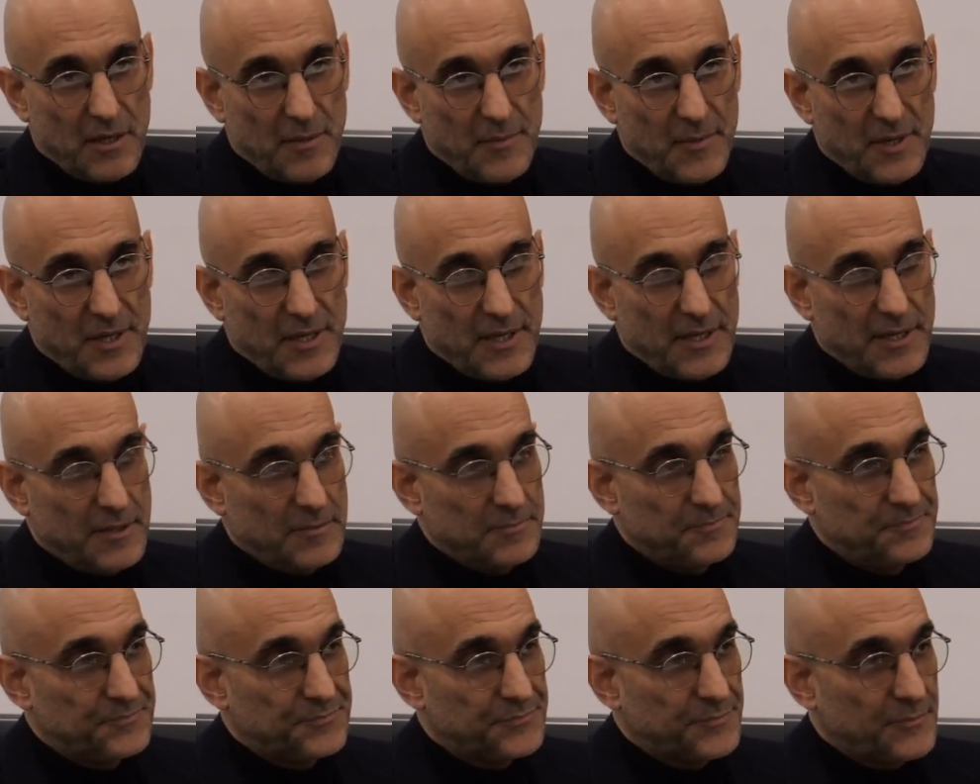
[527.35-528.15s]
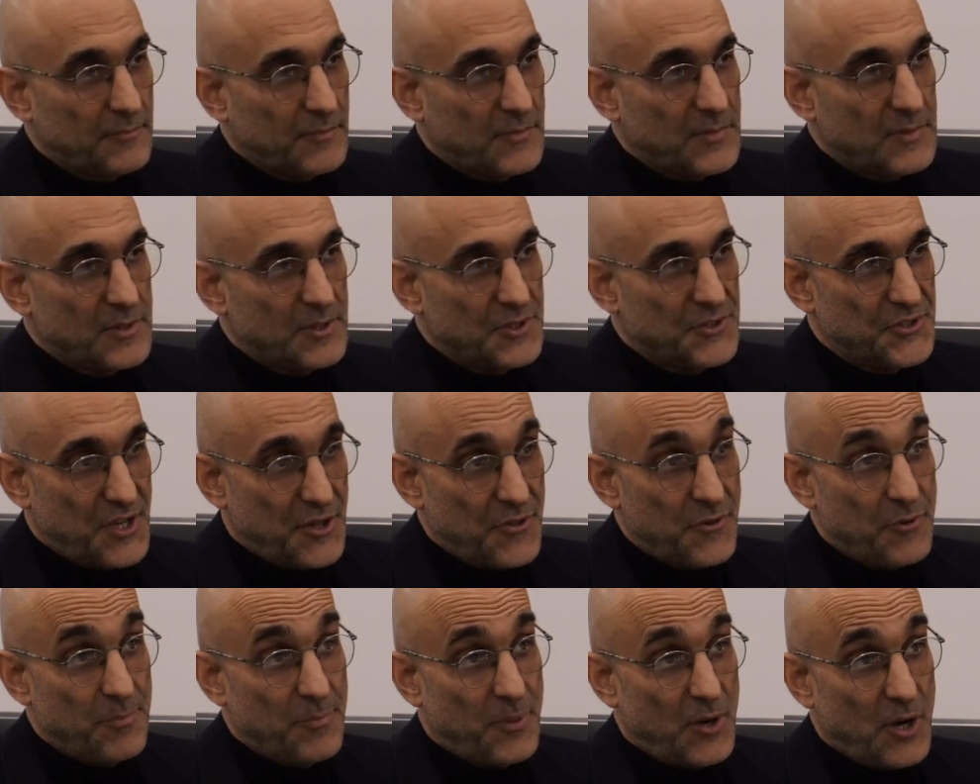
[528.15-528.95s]
I'm in the
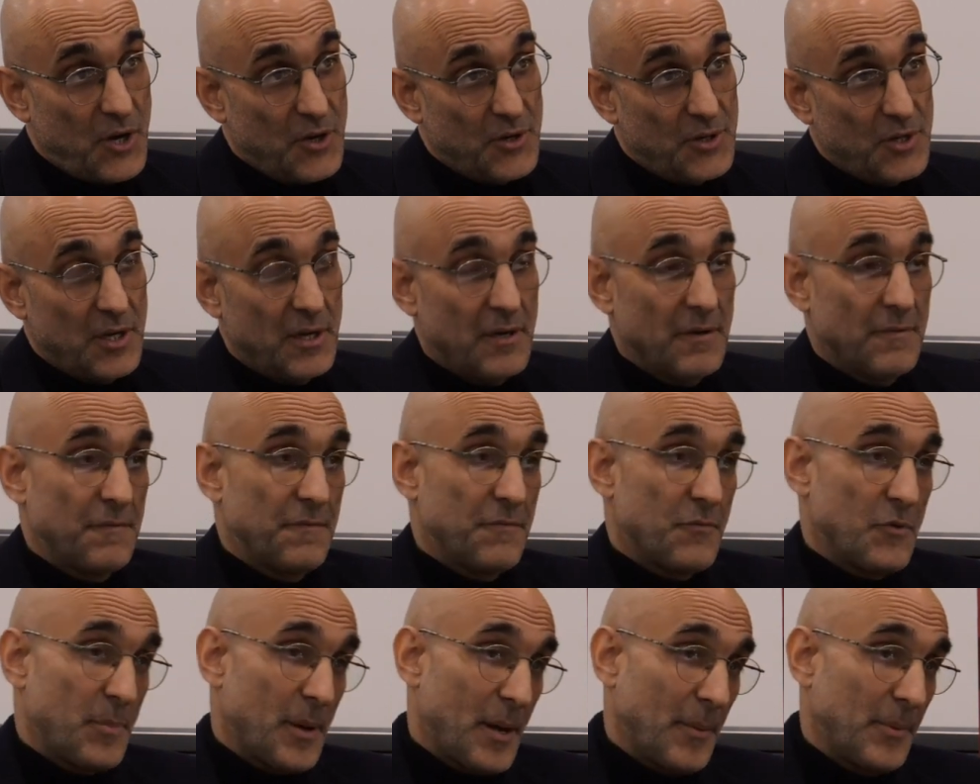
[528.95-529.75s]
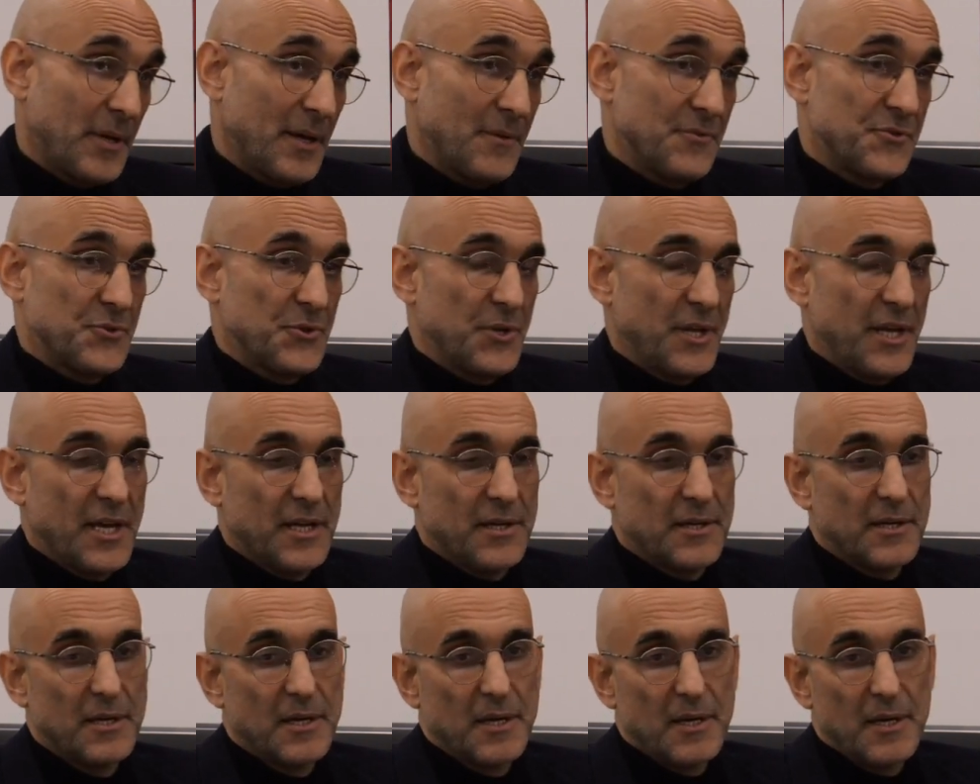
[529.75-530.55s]
southern part of Republic of
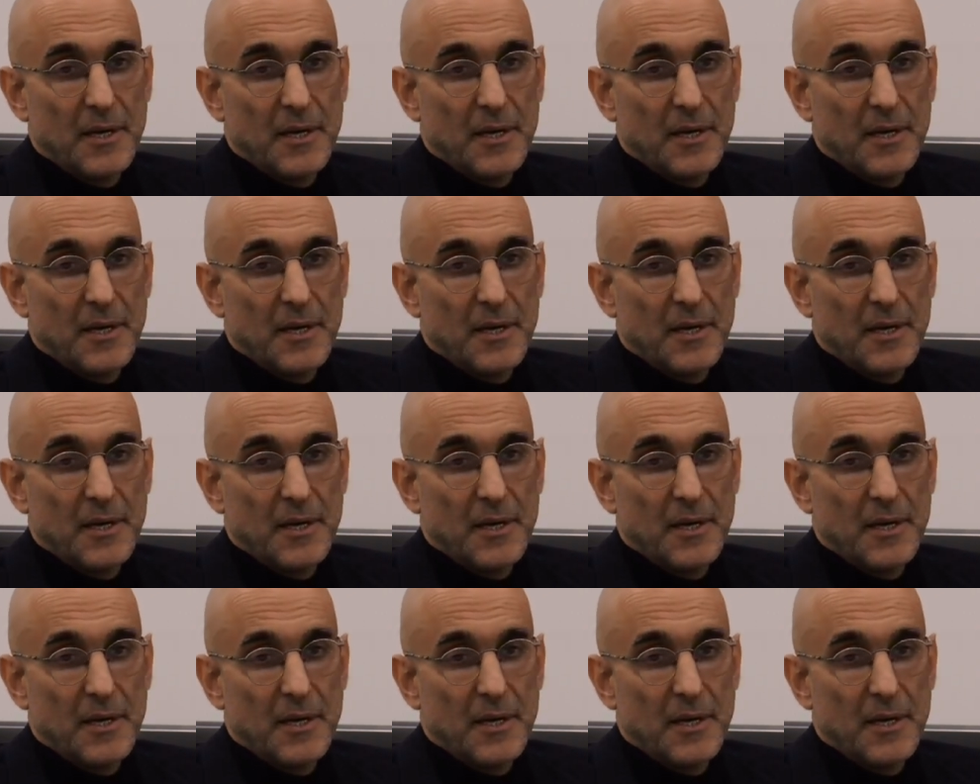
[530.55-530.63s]
Sudan.